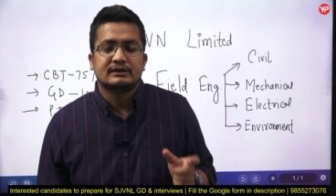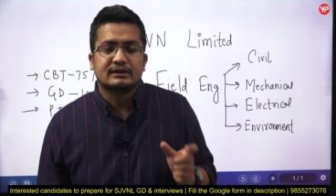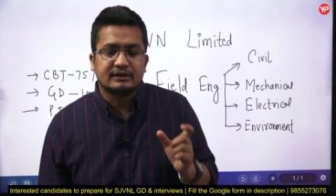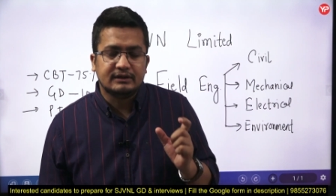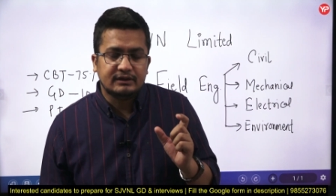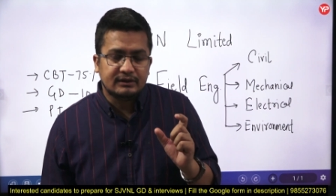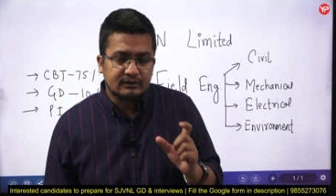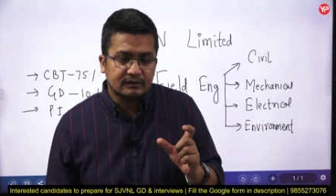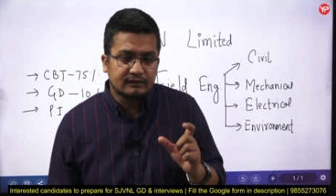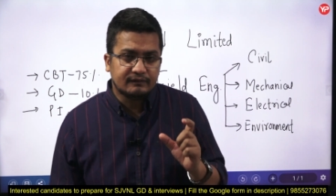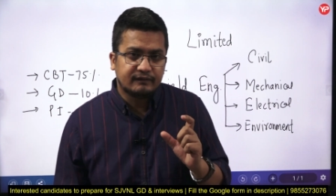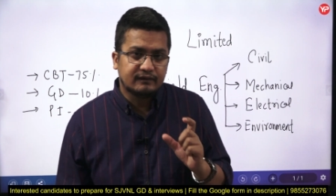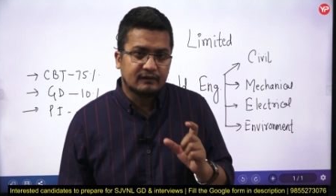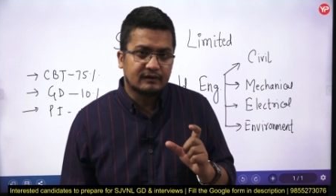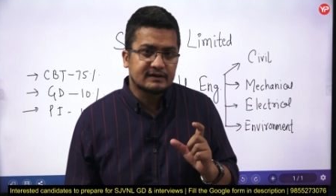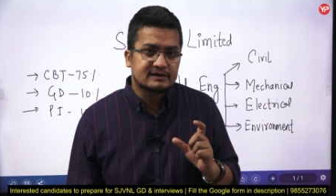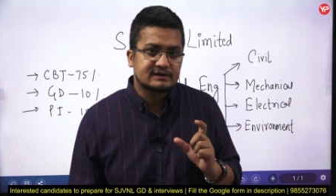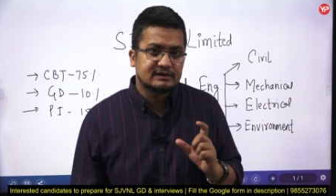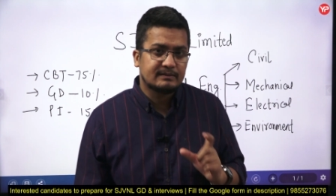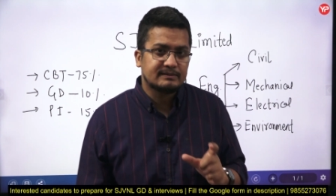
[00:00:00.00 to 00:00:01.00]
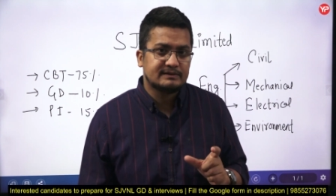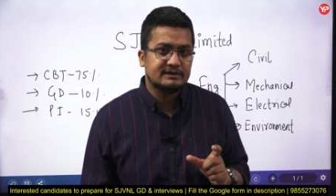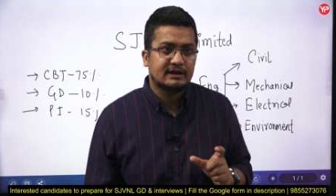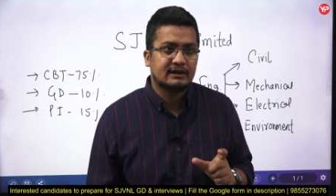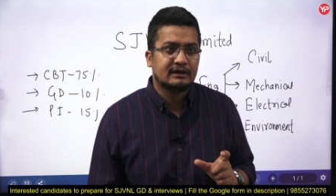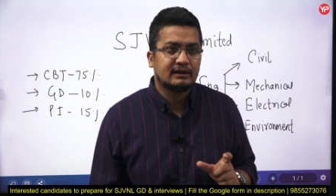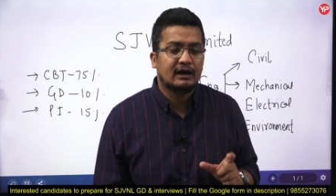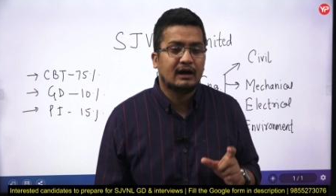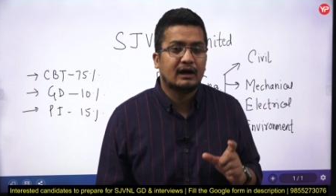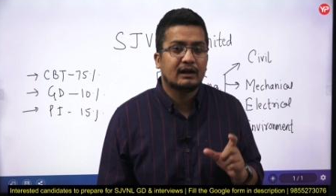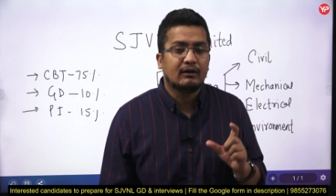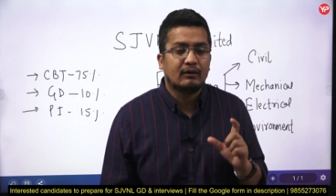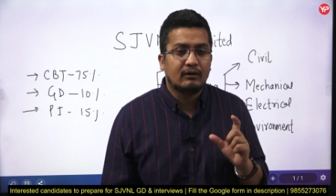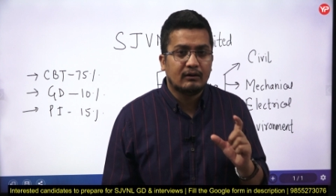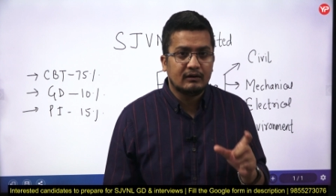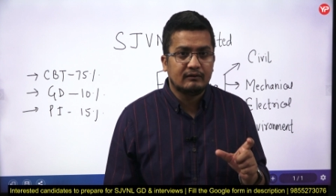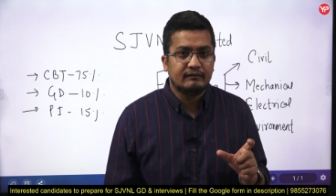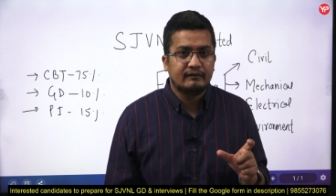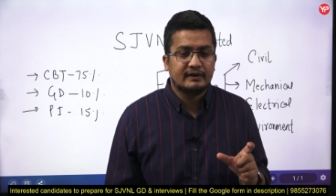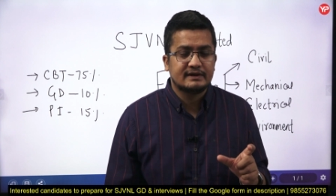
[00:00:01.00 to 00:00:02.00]
Three to four subject are
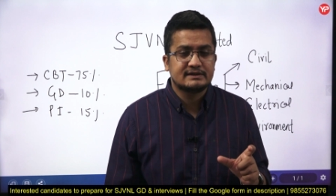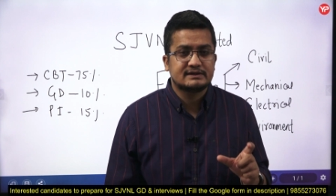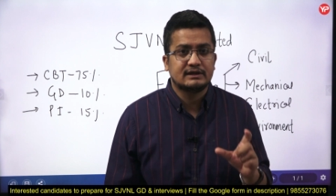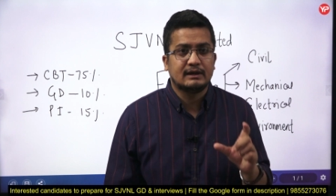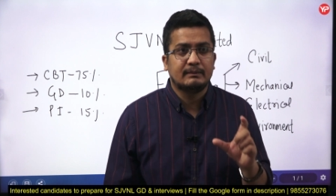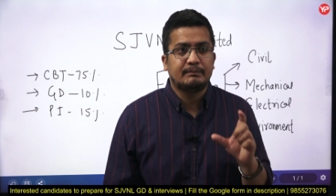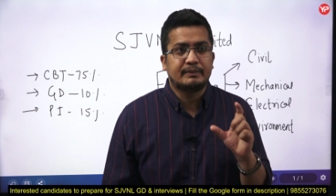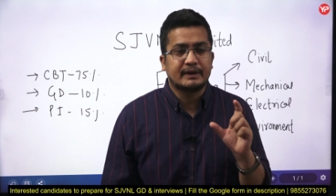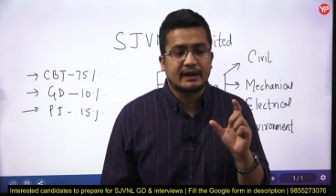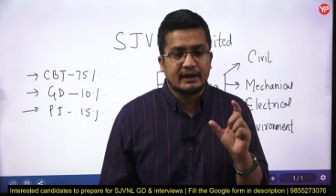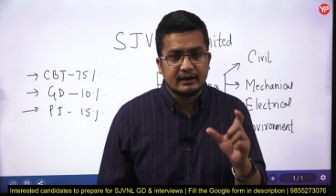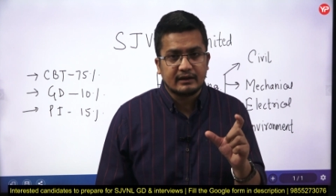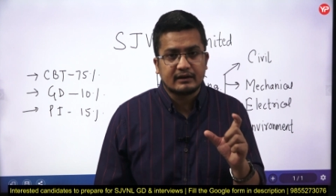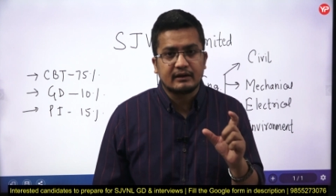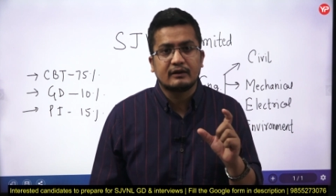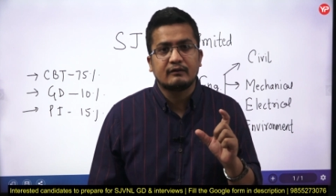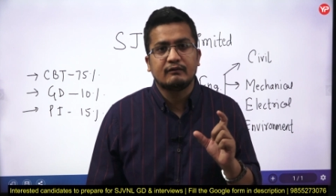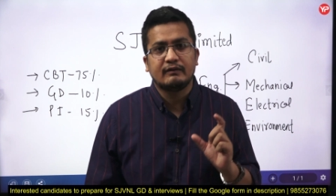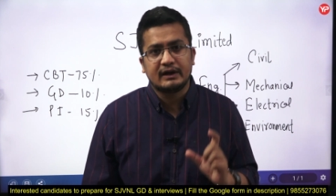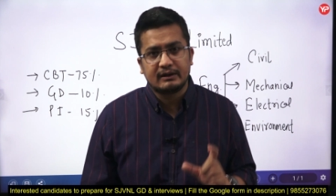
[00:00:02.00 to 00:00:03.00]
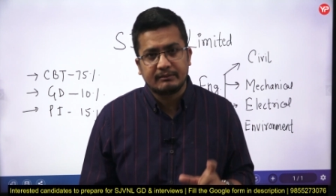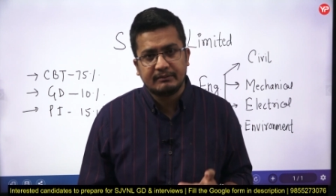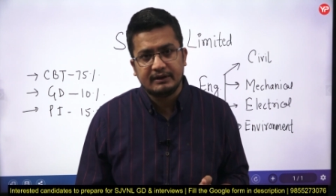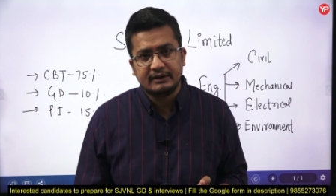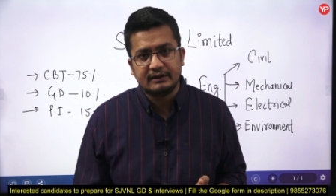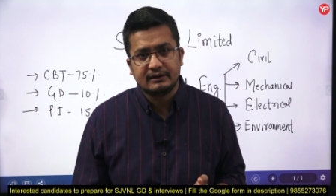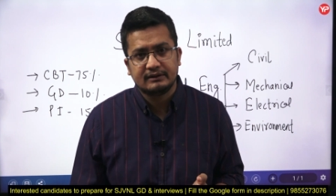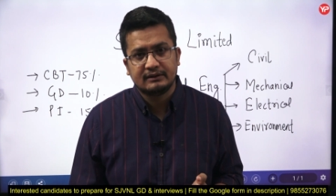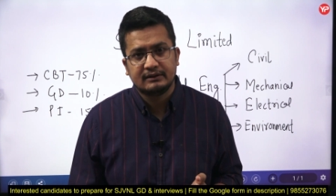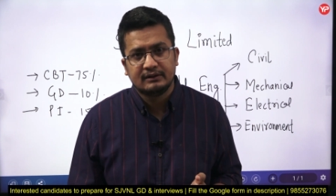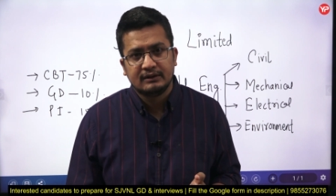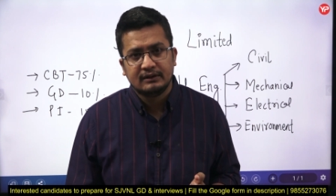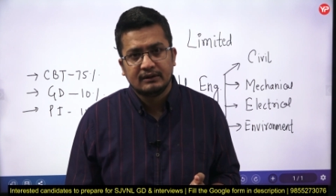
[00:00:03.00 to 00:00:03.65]
always the prior requirement,